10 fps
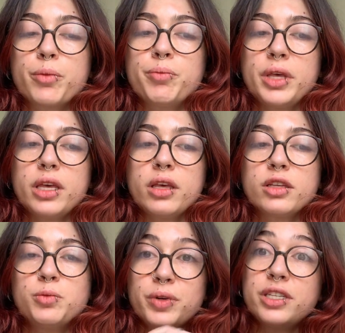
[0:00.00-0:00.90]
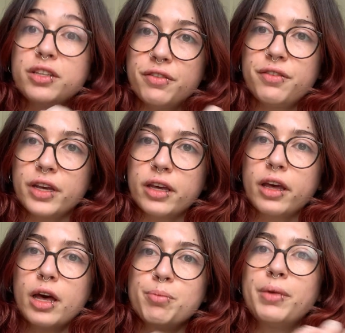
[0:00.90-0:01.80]
being specific
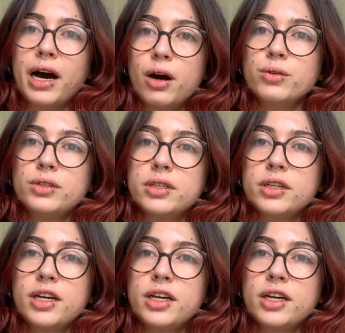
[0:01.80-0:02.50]
about